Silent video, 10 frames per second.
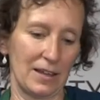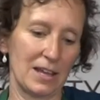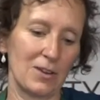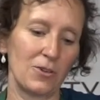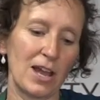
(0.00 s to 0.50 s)

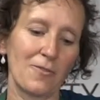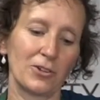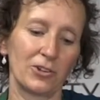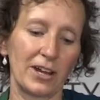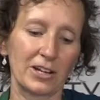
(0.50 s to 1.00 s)
And if you have
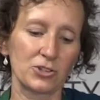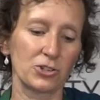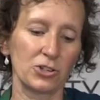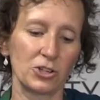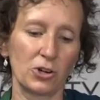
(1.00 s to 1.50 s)
a little
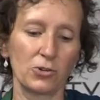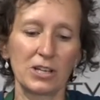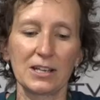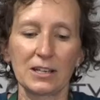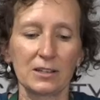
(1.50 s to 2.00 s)
extra and you don't
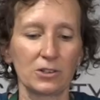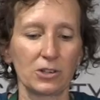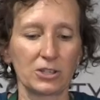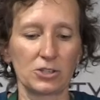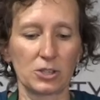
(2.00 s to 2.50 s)
need it, you
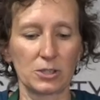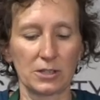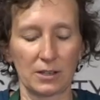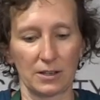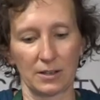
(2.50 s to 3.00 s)
can just
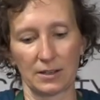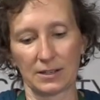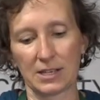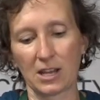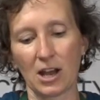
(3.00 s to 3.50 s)

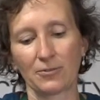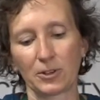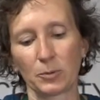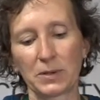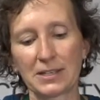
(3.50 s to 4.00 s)
take
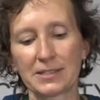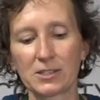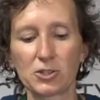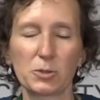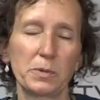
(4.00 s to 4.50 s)
off little
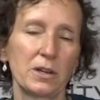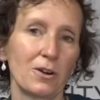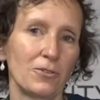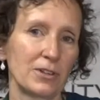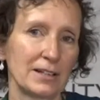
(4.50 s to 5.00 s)
pieces. Just be
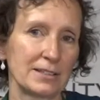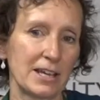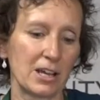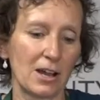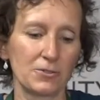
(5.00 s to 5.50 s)
careful not to
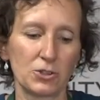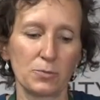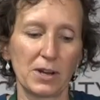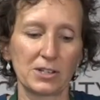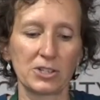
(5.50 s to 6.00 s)
take off
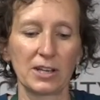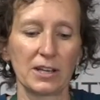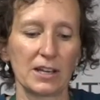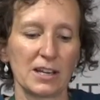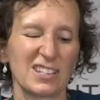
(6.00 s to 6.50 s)
too much,
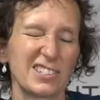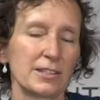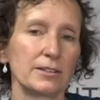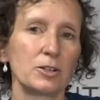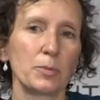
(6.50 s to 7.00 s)
because
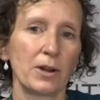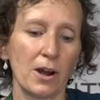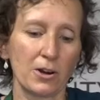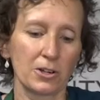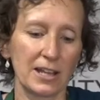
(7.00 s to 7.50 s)
it's a little bit
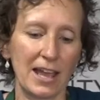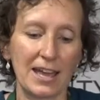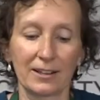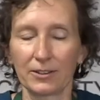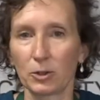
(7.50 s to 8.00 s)
harder to
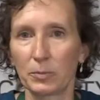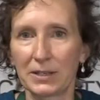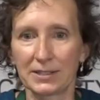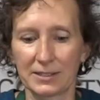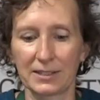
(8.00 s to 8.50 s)
add a little
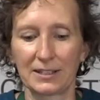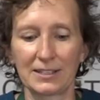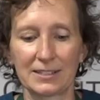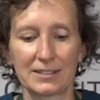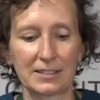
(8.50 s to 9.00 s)
piece than it
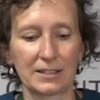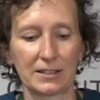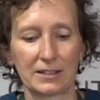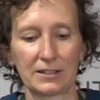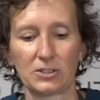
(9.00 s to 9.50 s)
is
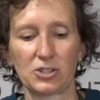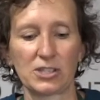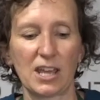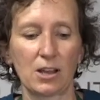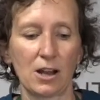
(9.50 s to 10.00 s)
to
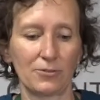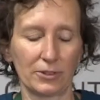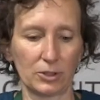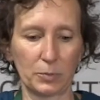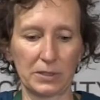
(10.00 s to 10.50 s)
just take
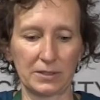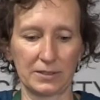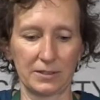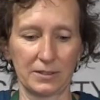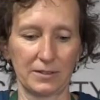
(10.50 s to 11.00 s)
off a little
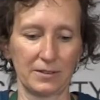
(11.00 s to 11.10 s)
piece.